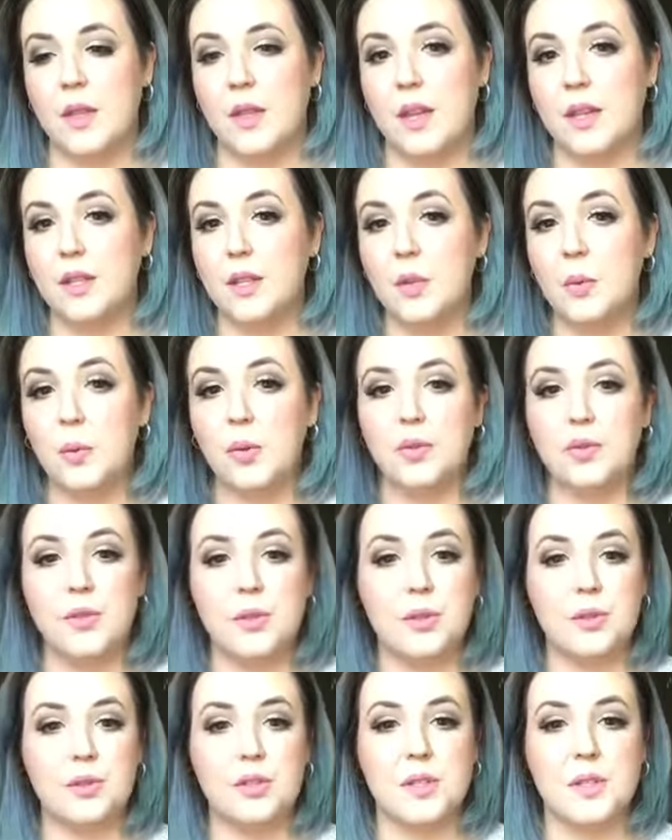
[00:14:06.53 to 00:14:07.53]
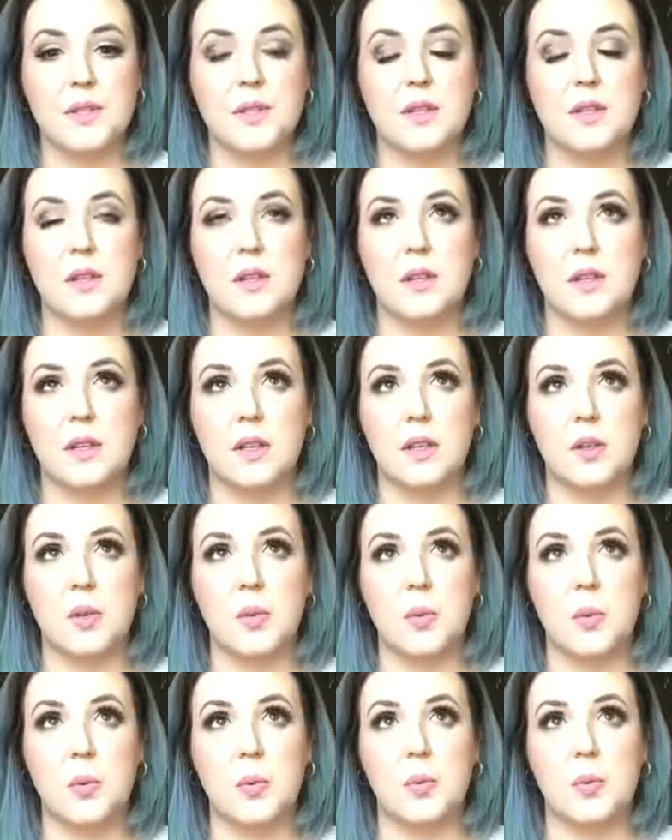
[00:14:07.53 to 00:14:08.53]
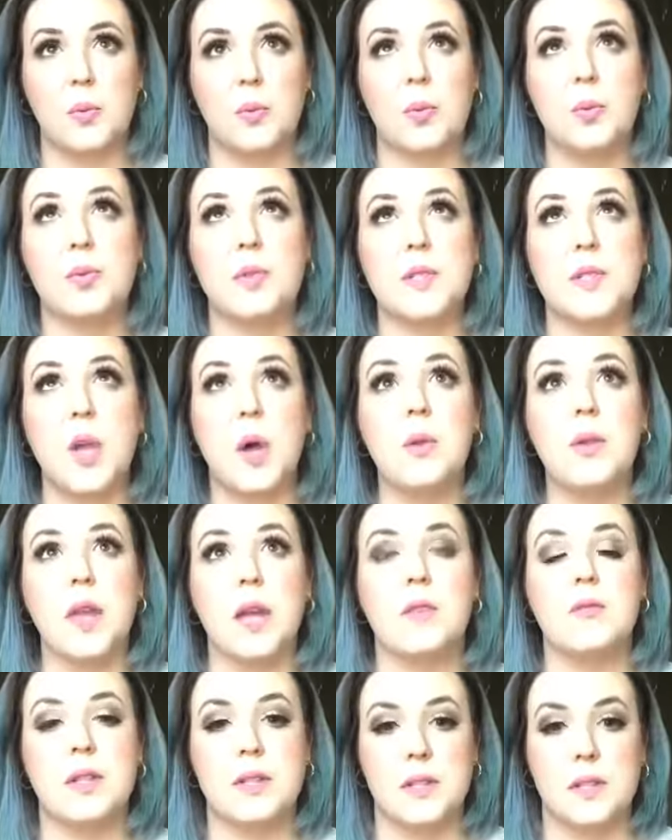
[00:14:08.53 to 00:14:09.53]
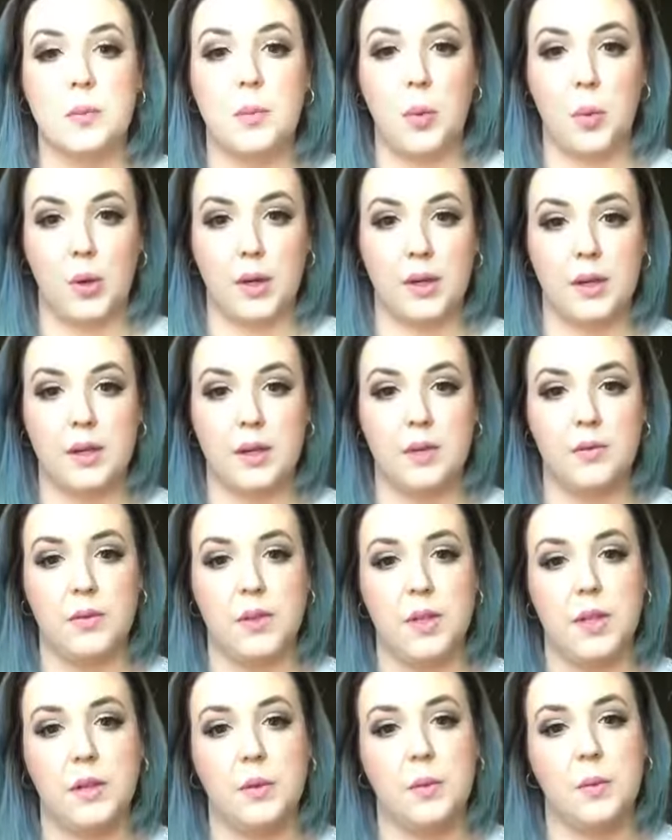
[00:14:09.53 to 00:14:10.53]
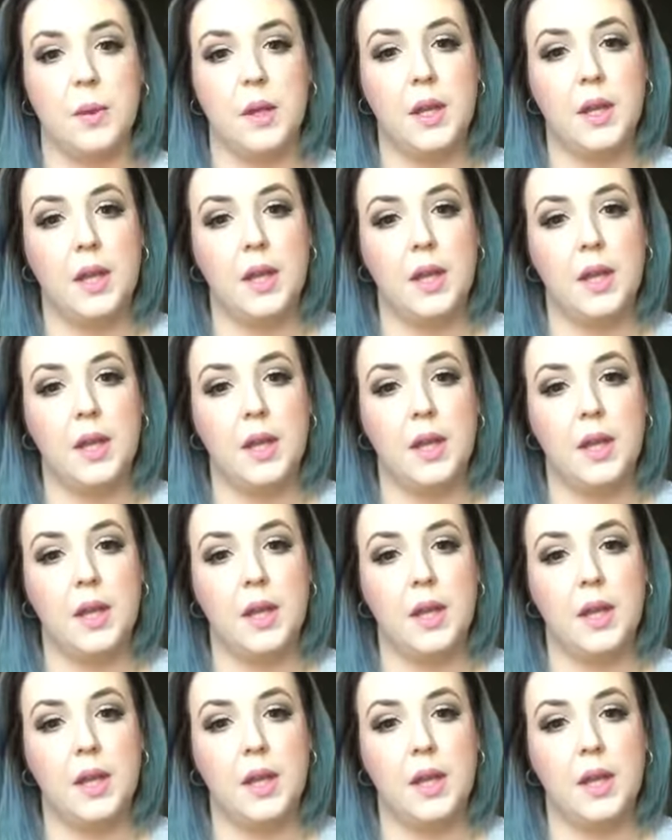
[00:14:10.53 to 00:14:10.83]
And you will feel just so loved and supported if you